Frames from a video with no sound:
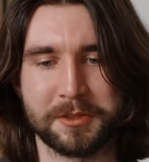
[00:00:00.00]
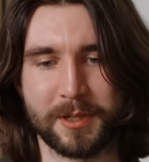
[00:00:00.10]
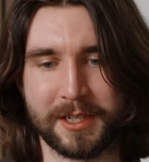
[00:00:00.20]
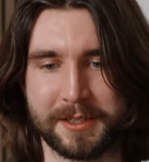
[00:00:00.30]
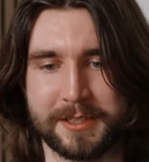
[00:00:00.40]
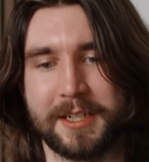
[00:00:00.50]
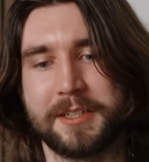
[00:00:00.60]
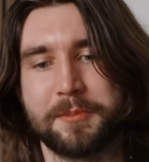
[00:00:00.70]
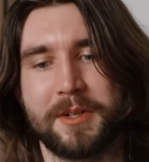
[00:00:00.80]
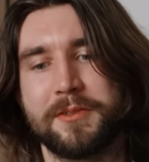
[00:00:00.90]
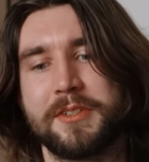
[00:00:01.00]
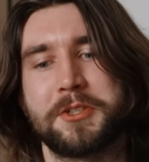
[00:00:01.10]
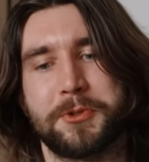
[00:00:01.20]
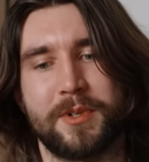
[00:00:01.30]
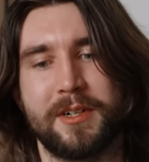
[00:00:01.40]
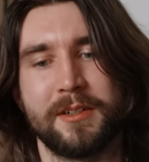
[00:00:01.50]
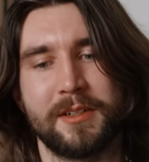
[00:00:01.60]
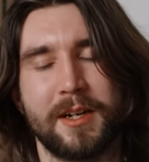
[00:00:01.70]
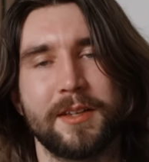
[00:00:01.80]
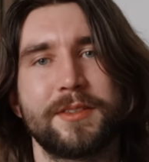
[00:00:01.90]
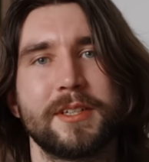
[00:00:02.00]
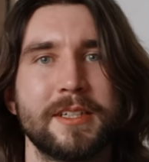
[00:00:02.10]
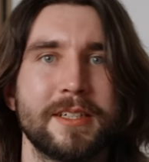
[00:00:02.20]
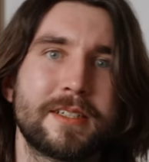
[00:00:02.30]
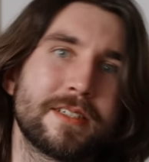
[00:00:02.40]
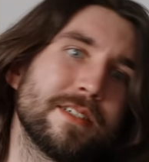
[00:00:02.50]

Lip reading: quite excited about this as well. I think